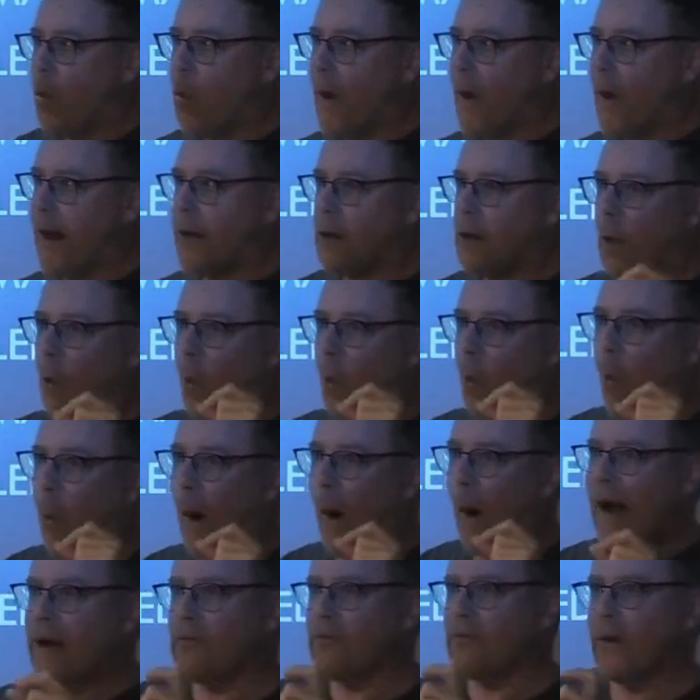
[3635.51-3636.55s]
when
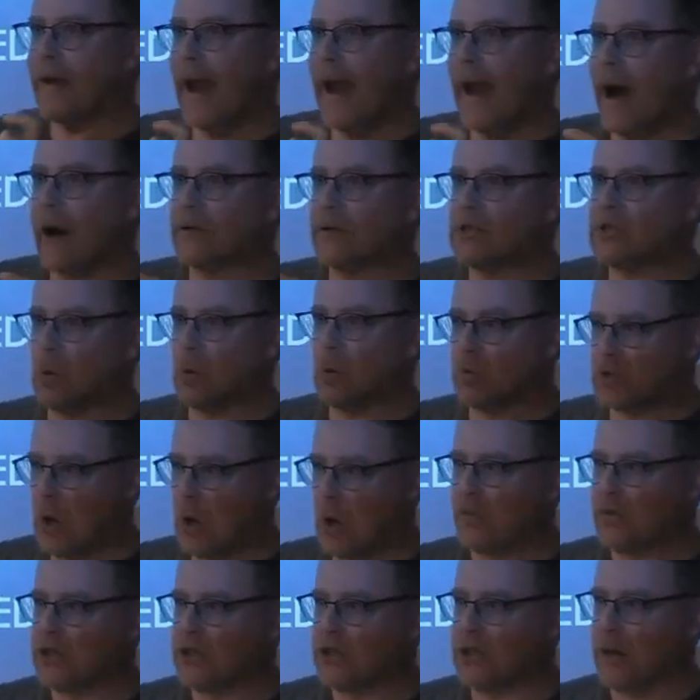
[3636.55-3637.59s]
one of the characters that was
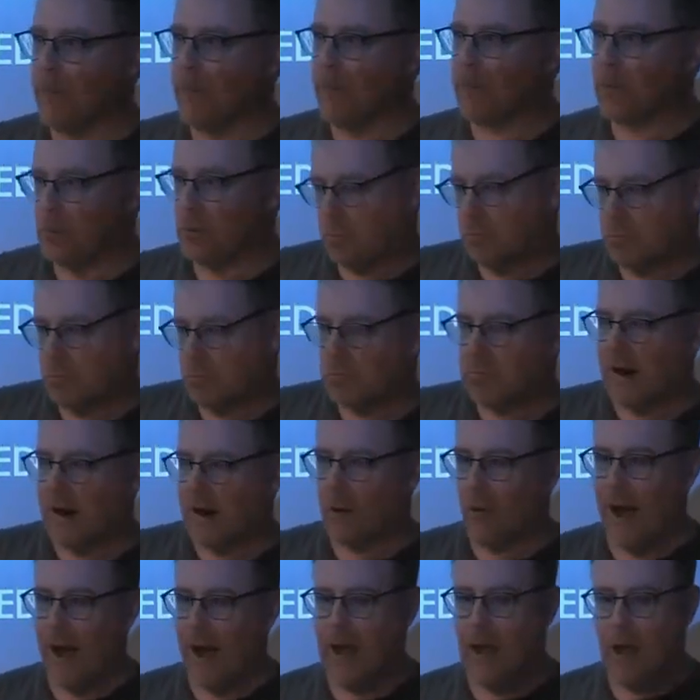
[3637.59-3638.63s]
on the ship who'd
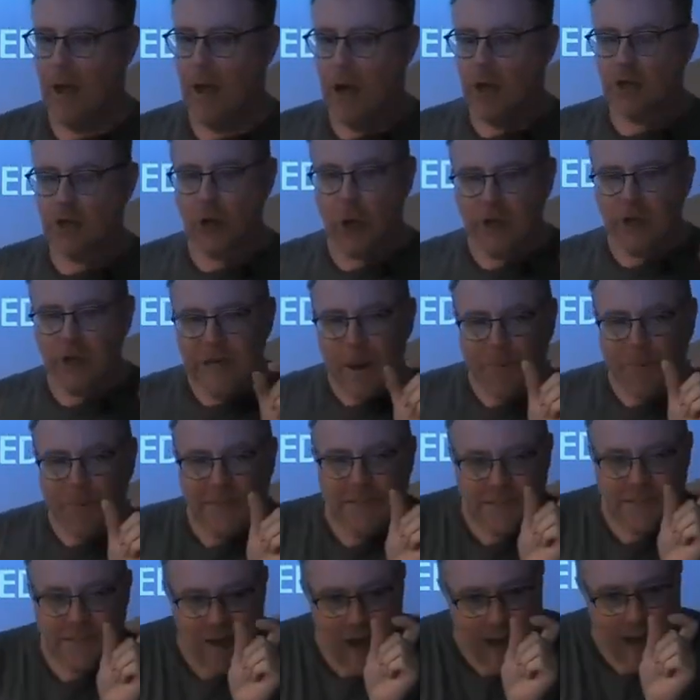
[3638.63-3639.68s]
run away turns up in
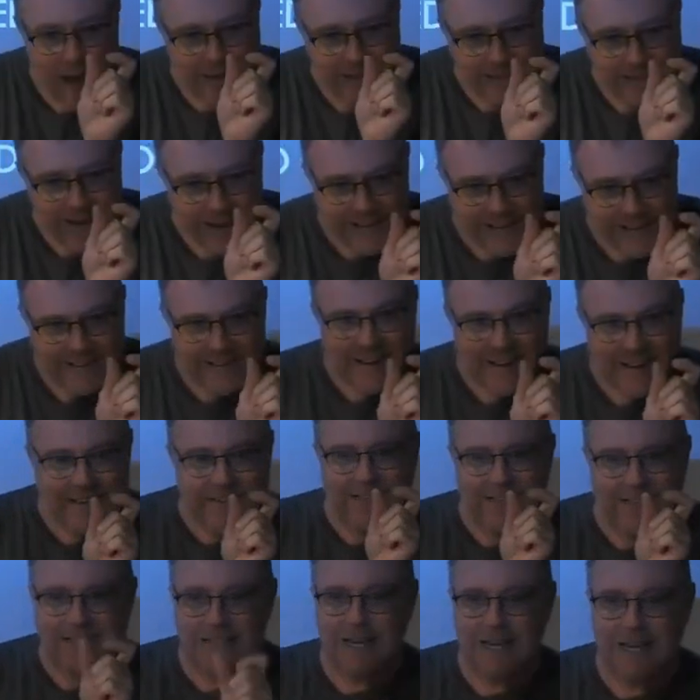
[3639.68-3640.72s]
his tiny, tiny, tiny
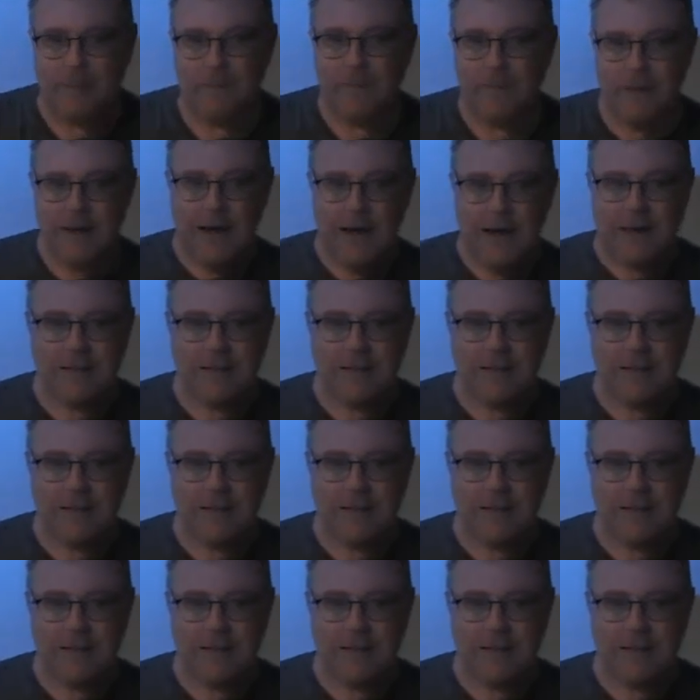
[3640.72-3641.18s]
little ship.